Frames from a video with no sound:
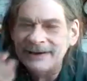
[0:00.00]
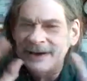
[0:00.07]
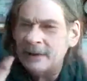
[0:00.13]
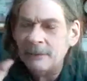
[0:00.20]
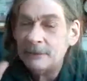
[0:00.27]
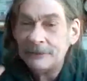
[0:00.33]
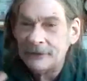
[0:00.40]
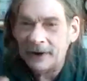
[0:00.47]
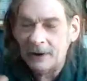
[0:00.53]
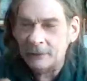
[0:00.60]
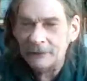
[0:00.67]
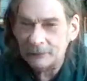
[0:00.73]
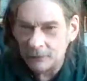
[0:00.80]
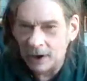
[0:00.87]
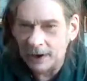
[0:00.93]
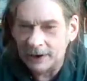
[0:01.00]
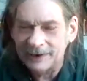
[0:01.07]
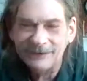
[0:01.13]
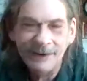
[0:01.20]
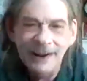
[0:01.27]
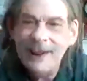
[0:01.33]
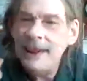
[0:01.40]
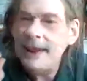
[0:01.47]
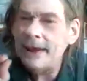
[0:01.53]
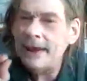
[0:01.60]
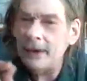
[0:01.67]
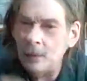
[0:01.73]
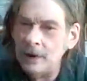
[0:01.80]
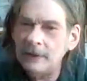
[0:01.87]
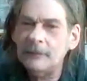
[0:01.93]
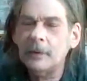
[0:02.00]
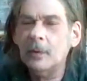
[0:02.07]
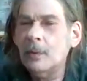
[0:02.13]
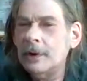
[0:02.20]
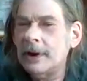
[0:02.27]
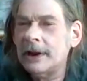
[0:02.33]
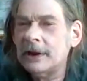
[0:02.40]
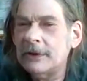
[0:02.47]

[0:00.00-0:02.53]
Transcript: never sounds right. However, when